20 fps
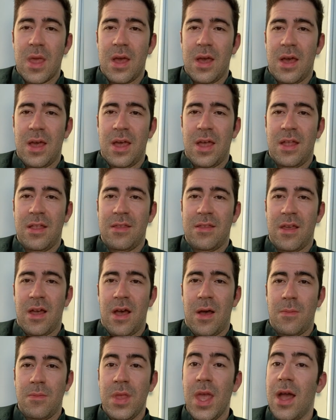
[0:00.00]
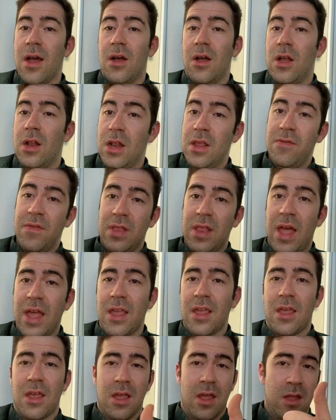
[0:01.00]
And and leave a
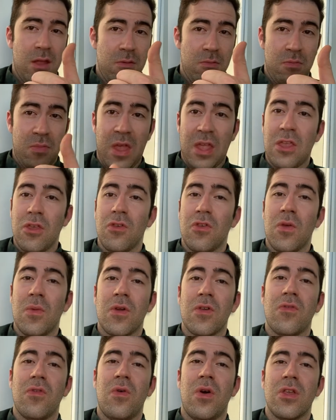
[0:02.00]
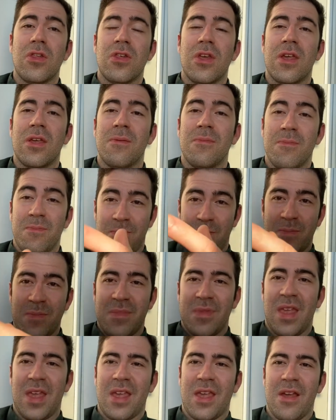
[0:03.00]
like, and thank you so much for watching.
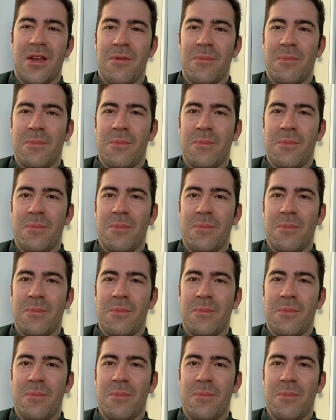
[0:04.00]
Take care.